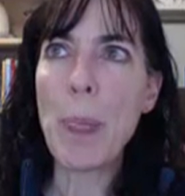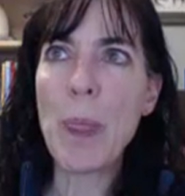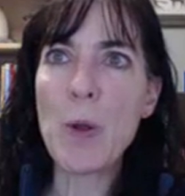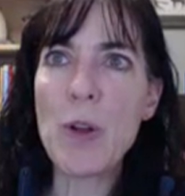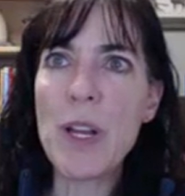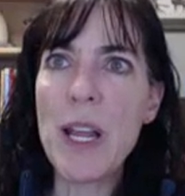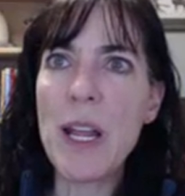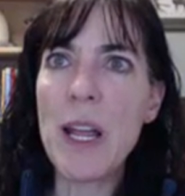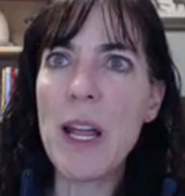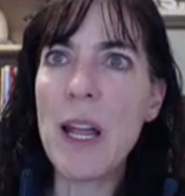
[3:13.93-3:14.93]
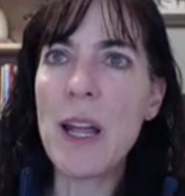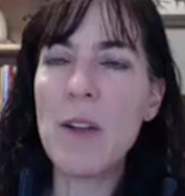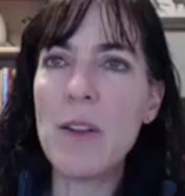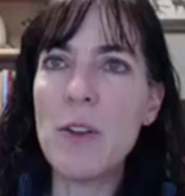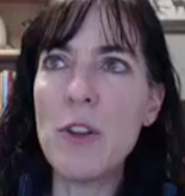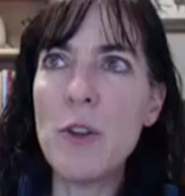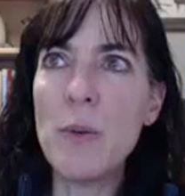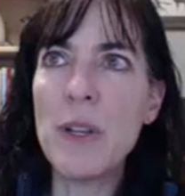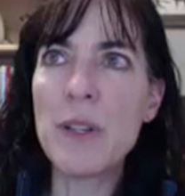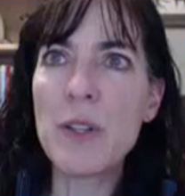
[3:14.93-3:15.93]
30, the
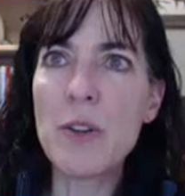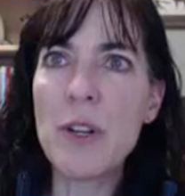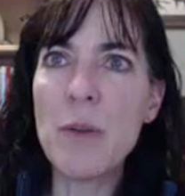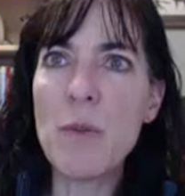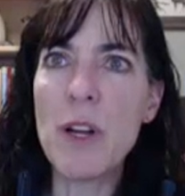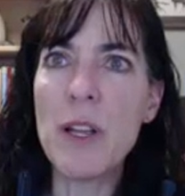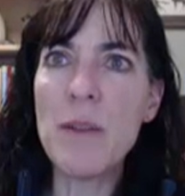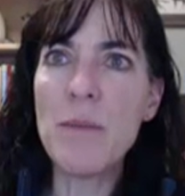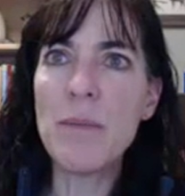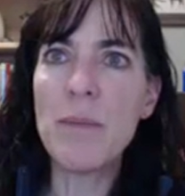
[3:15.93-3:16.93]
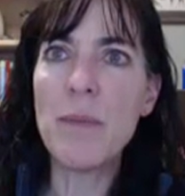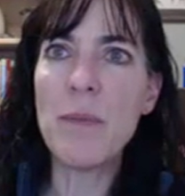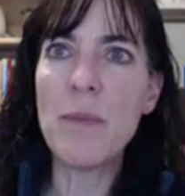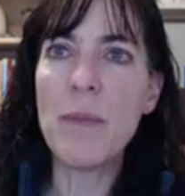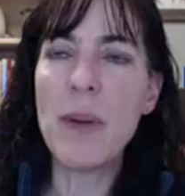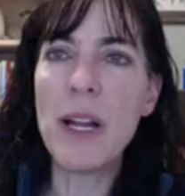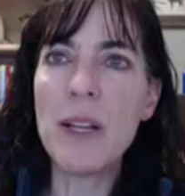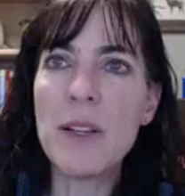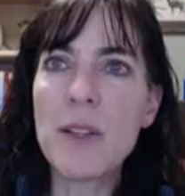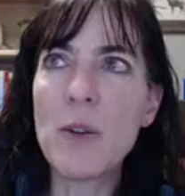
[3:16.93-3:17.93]
new is 31,
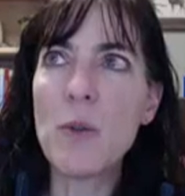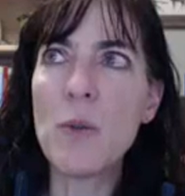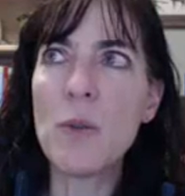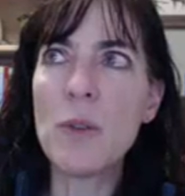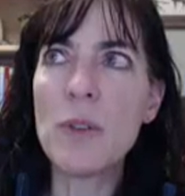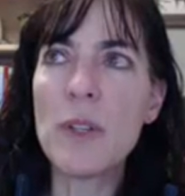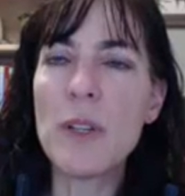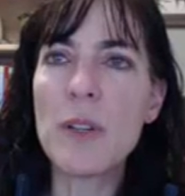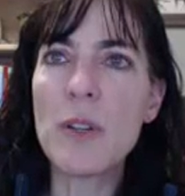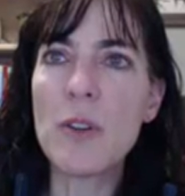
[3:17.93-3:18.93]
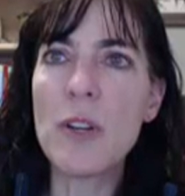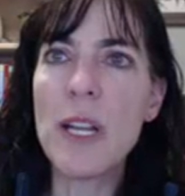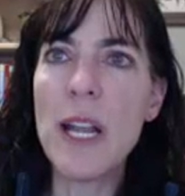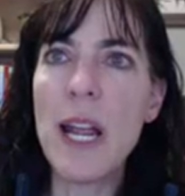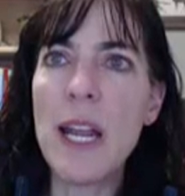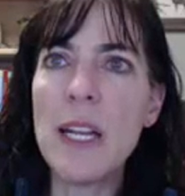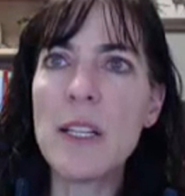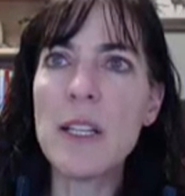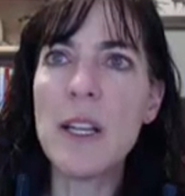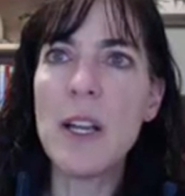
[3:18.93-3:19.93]
minus the old is
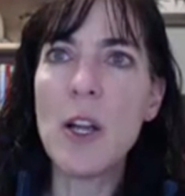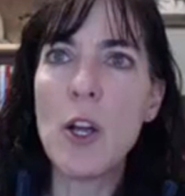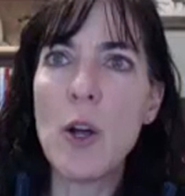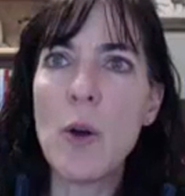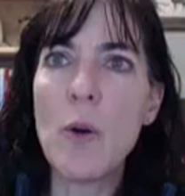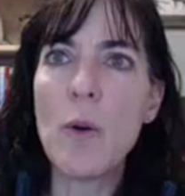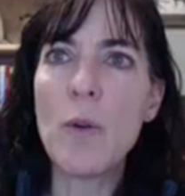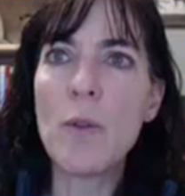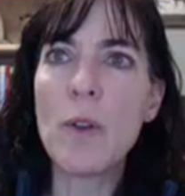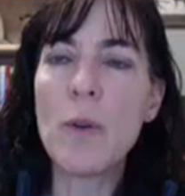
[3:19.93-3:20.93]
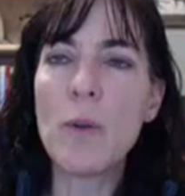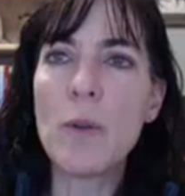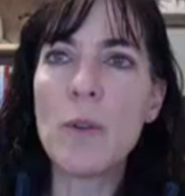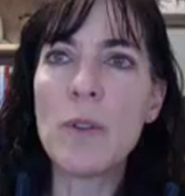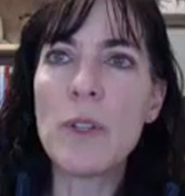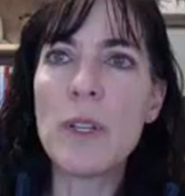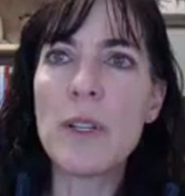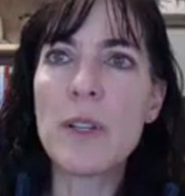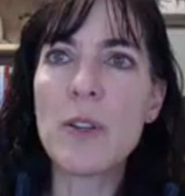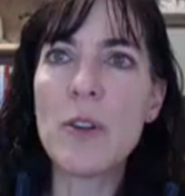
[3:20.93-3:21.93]
38, over the old
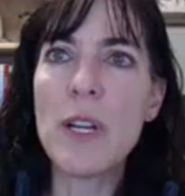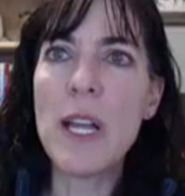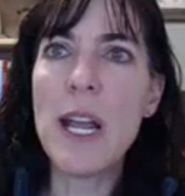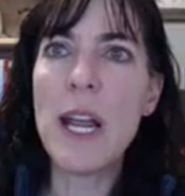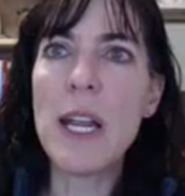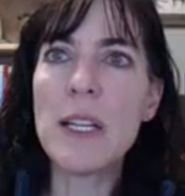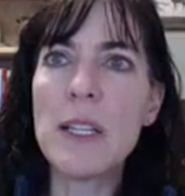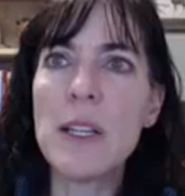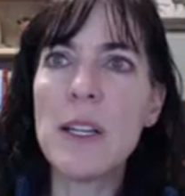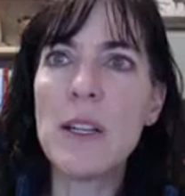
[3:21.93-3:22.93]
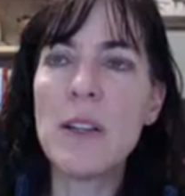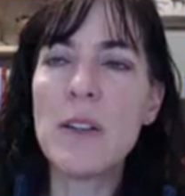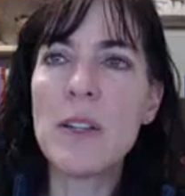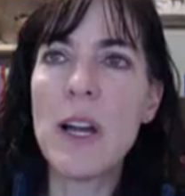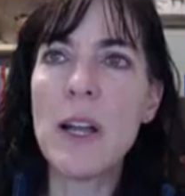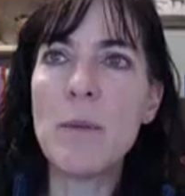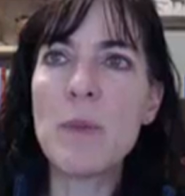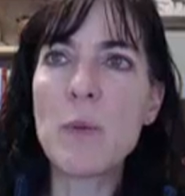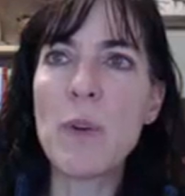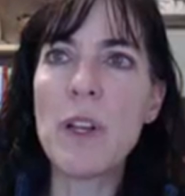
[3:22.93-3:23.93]
is 38
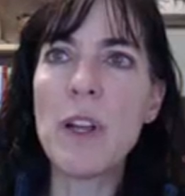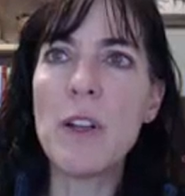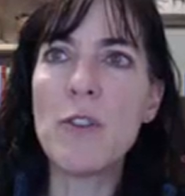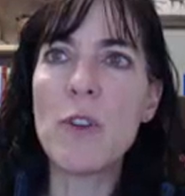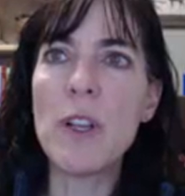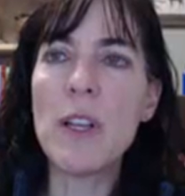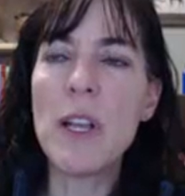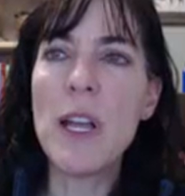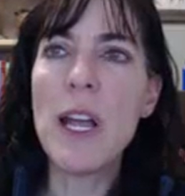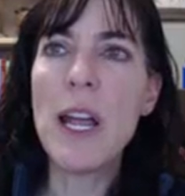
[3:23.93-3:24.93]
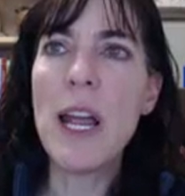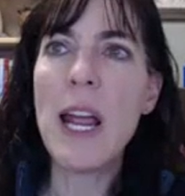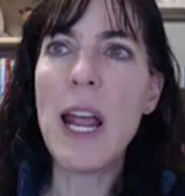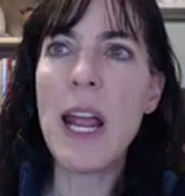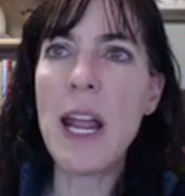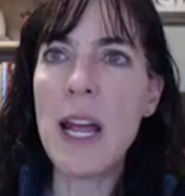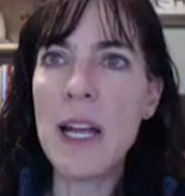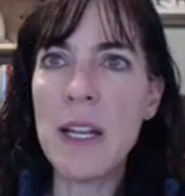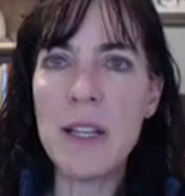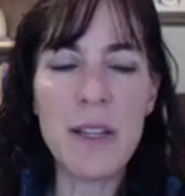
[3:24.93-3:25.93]
times 100,
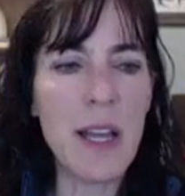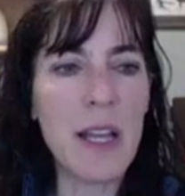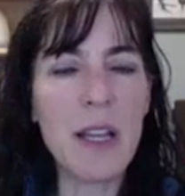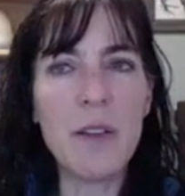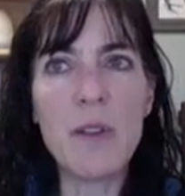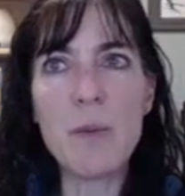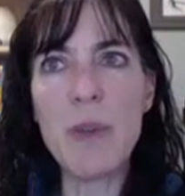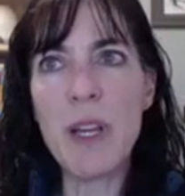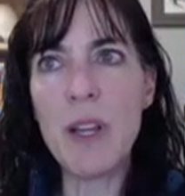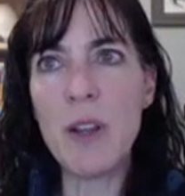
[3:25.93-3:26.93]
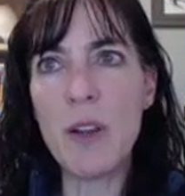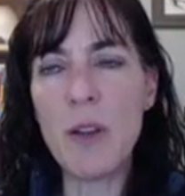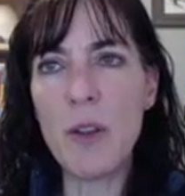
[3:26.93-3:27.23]
and that gives me,